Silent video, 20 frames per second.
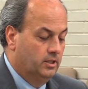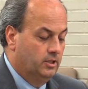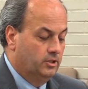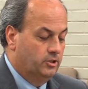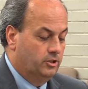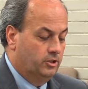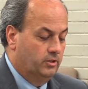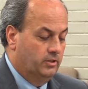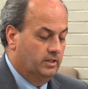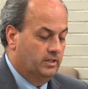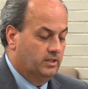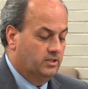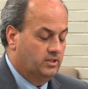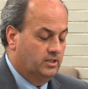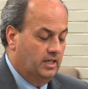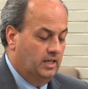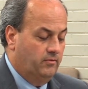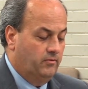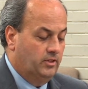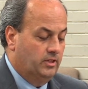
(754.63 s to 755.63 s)
ensuring the
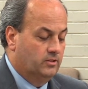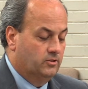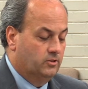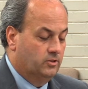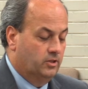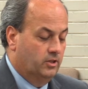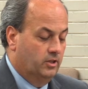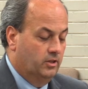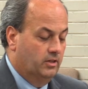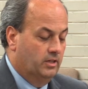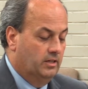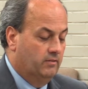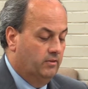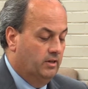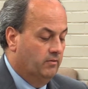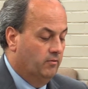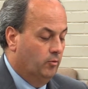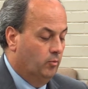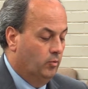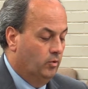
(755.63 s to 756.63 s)
safety and security of
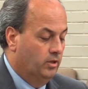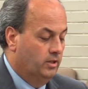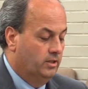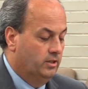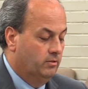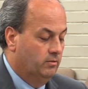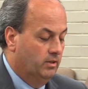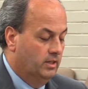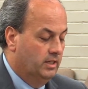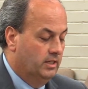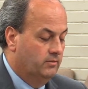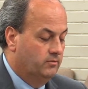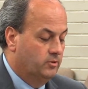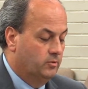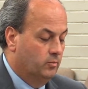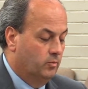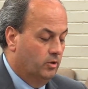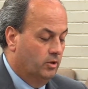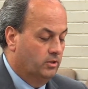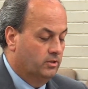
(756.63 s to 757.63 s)
everyone who lives
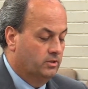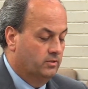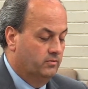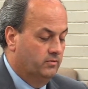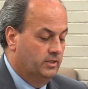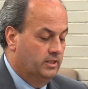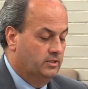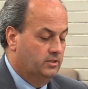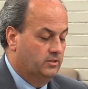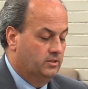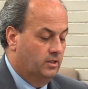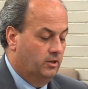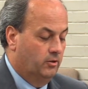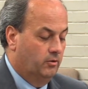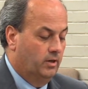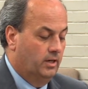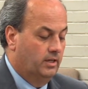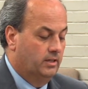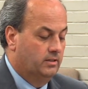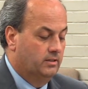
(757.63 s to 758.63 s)
and works and visits our
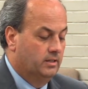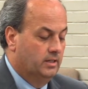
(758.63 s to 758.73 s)
great